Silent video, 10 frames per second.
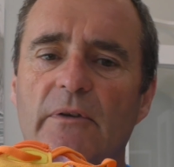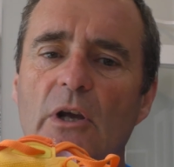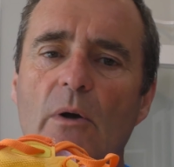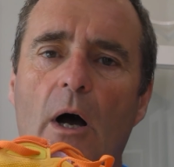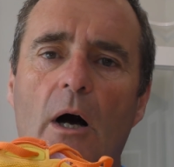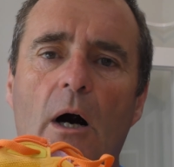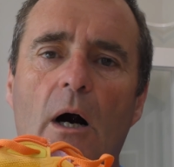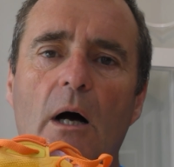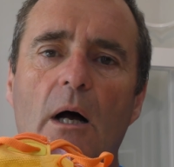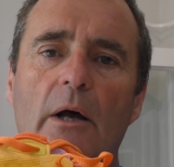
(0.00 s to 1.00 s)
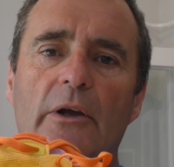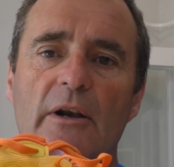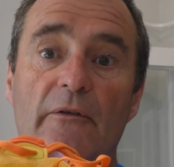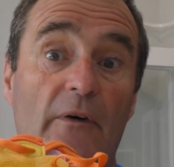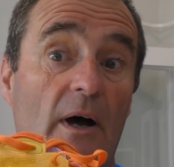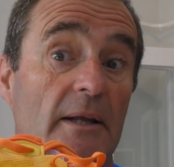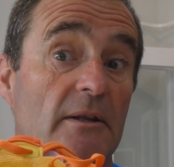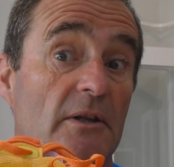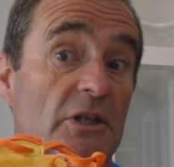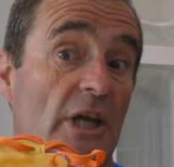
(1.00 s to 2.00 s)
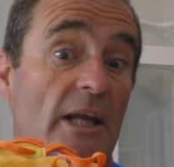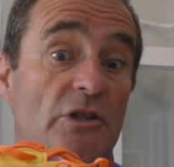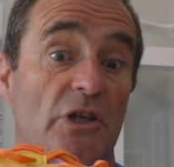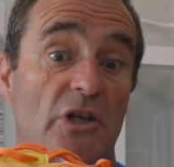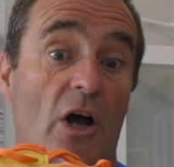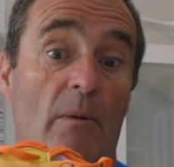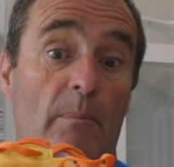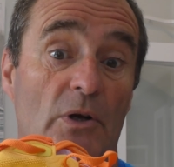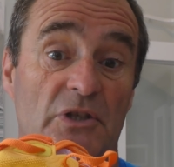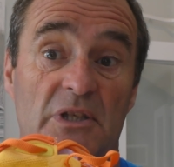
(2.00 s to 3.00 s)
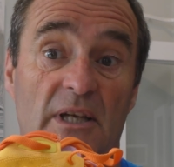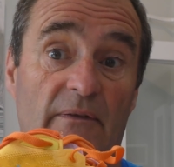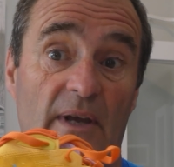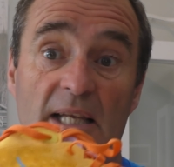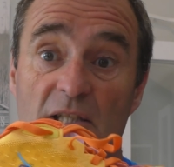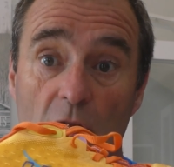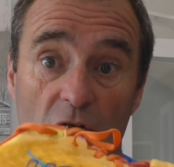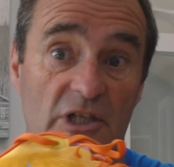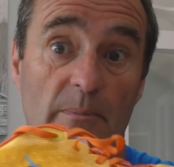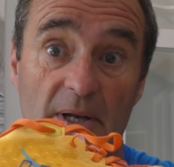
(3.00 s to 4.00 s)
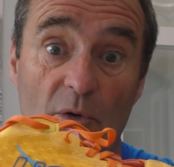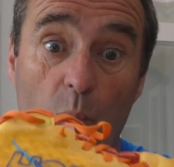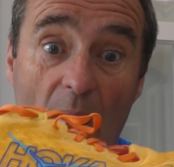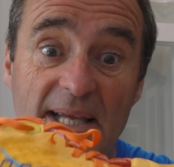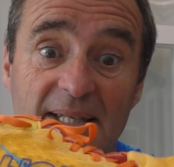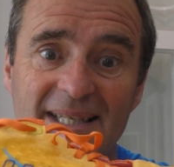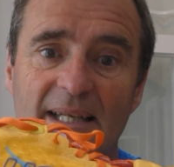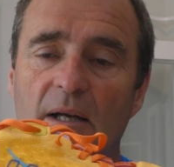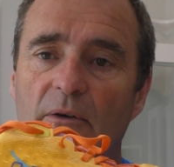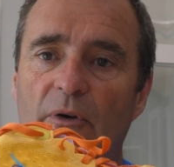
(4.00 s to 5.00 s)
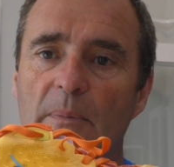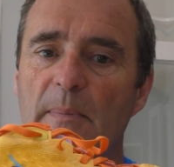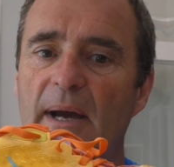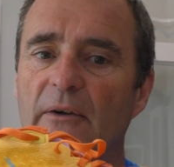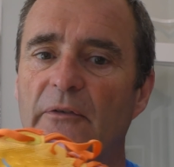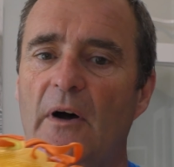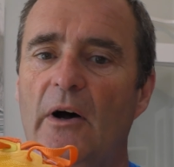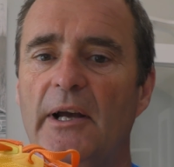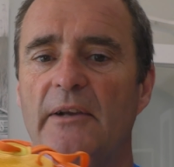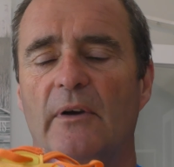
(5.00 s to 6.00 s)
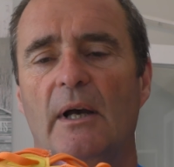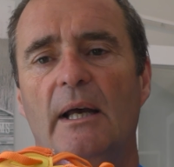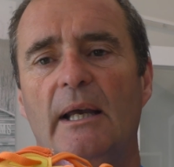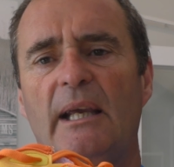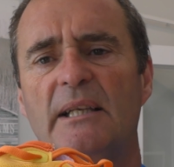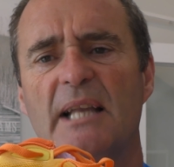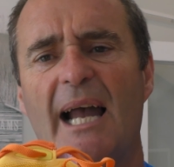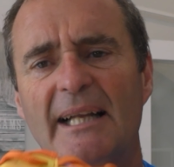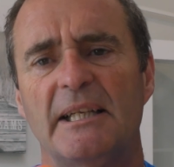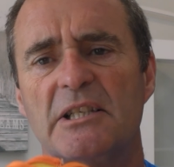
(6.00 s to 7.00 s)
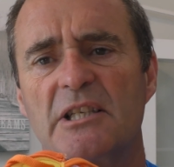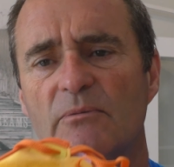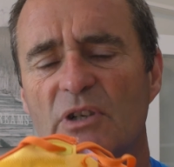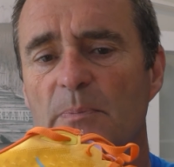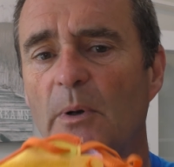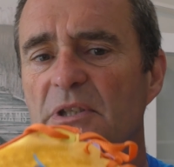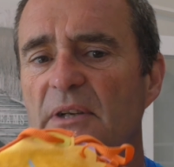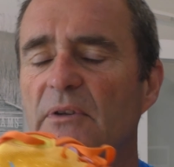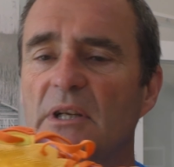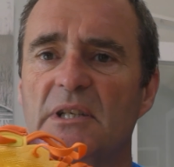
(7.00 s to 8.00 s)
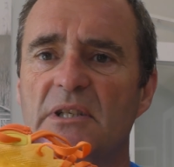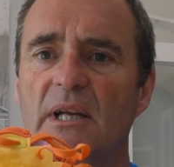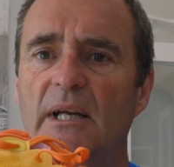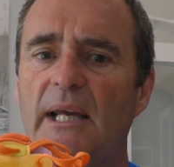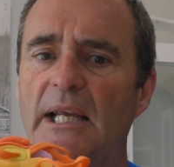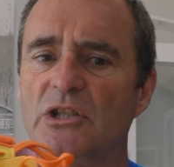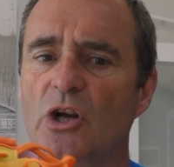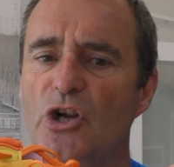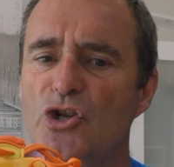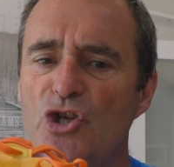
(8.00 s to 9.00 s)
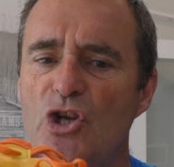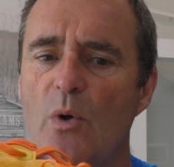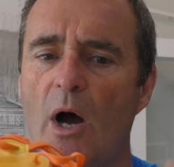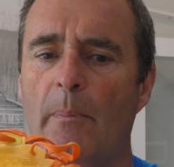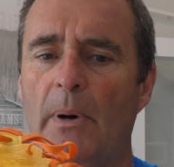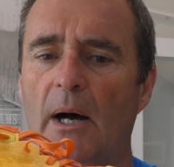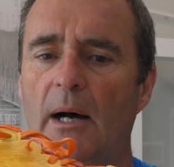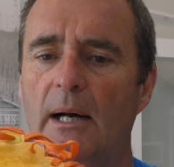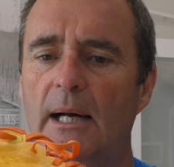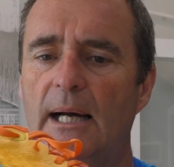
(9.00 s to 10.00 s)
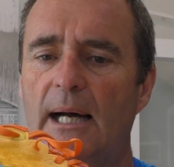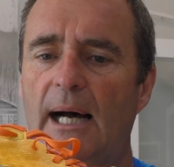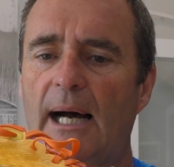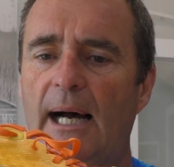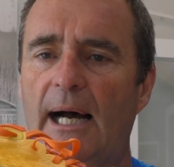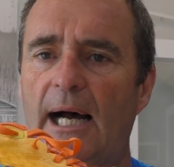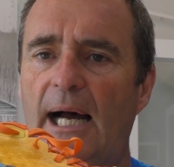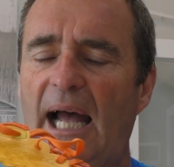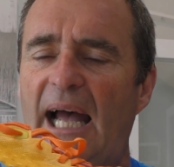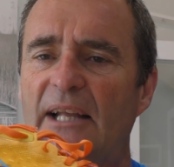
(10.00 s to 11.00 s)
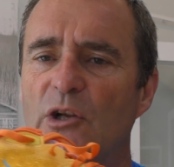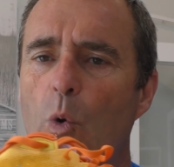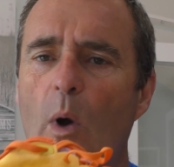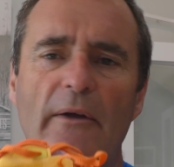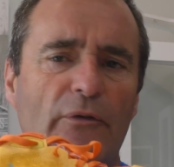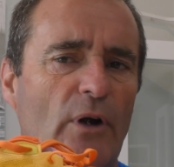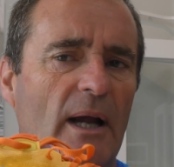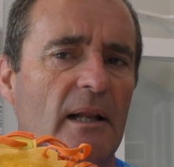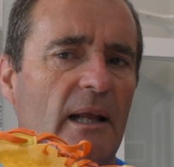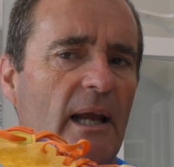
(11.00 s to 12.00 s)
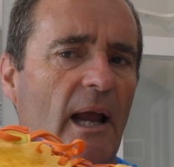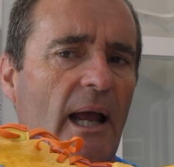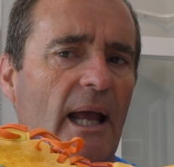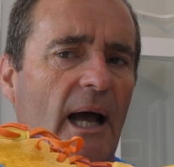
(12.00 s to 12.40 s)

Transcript: of you are going to find that the changes are positive. It's lost a bit of weight from the Mach 5, it's added some responsiveness, it's got a new upper, and quite frankly,